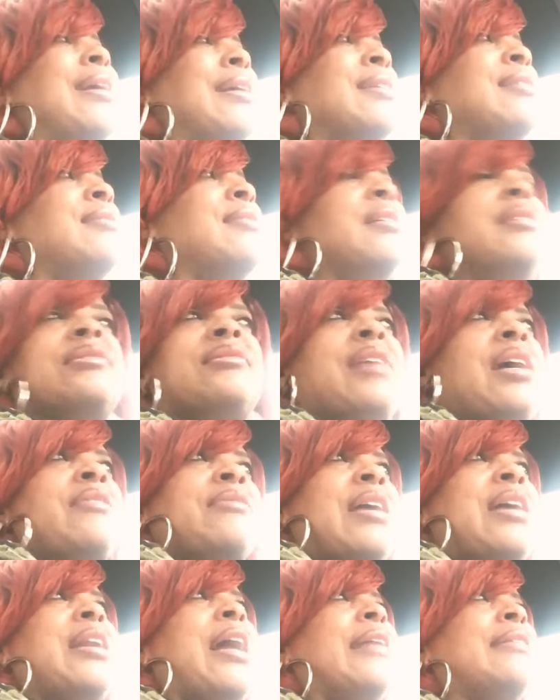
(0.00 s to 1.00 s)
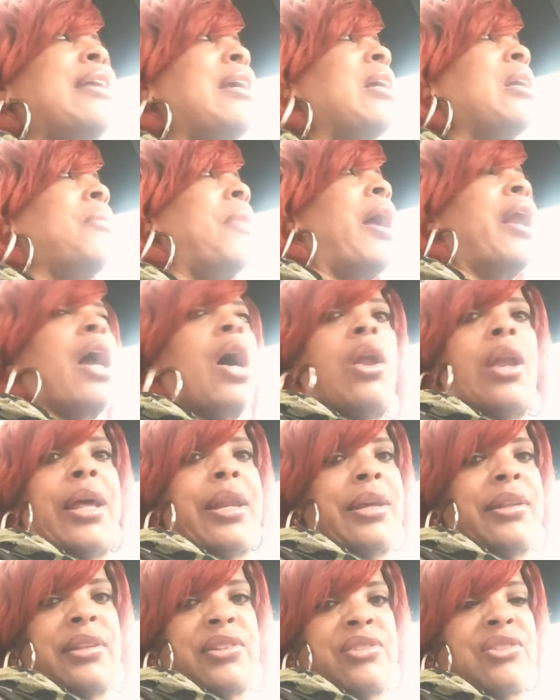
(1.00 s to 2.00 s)
instance. They're not thinking about all that
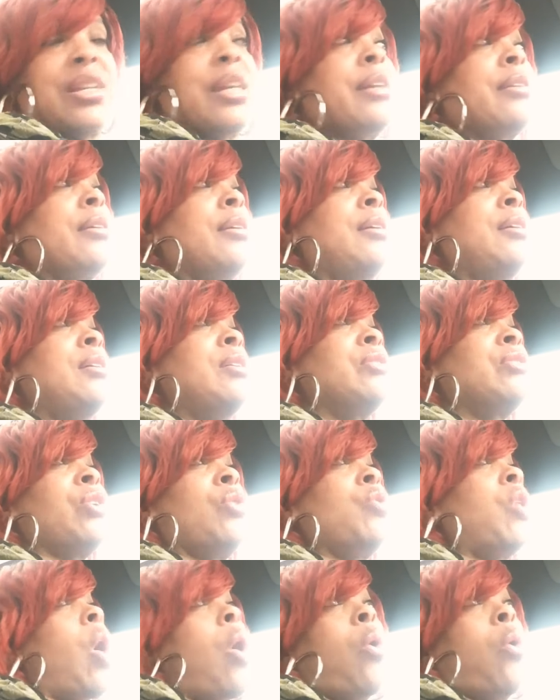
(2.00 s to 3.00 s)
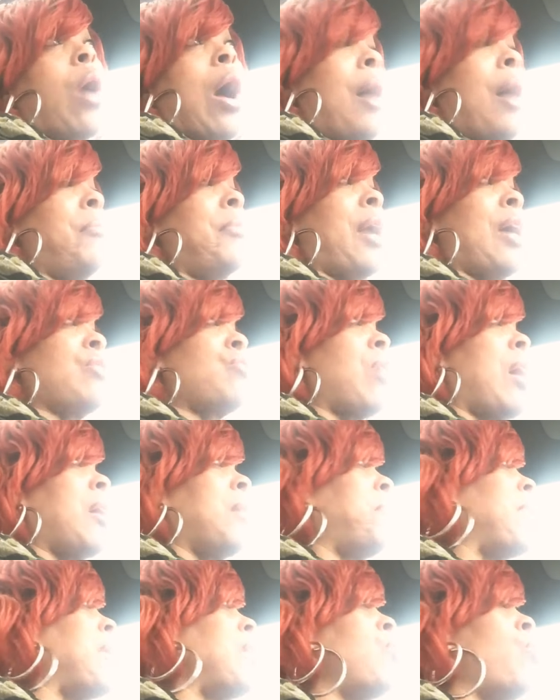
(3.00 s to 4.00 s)
other shit. So no, I'm not trying to
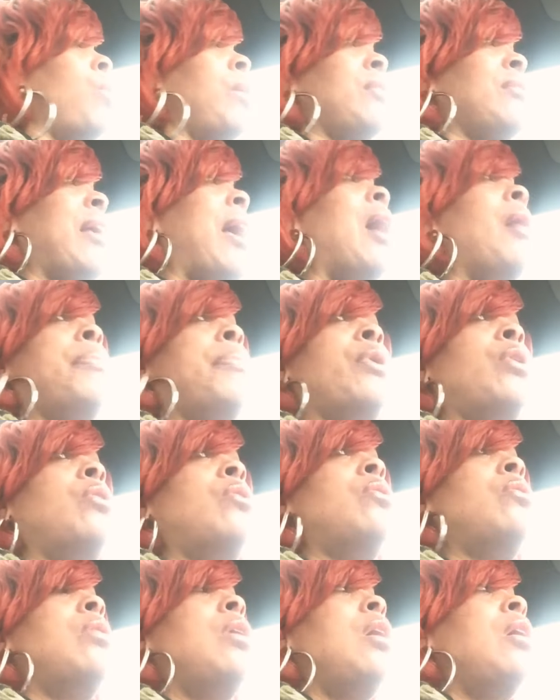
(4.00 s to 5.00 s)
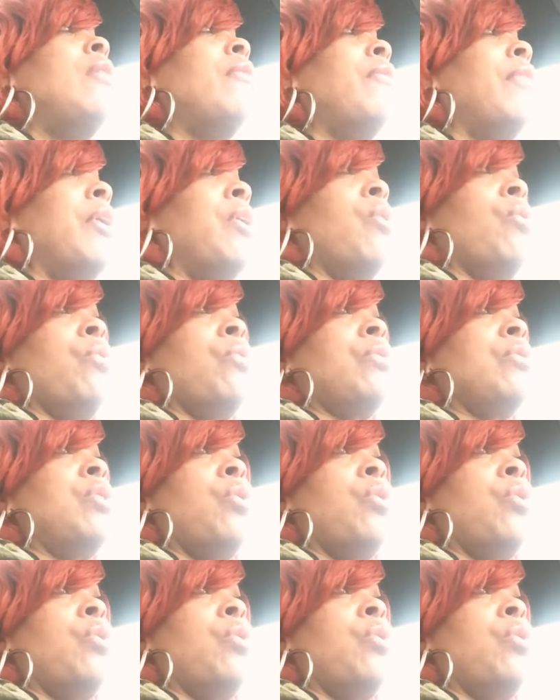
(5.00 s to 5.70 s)
be no example for no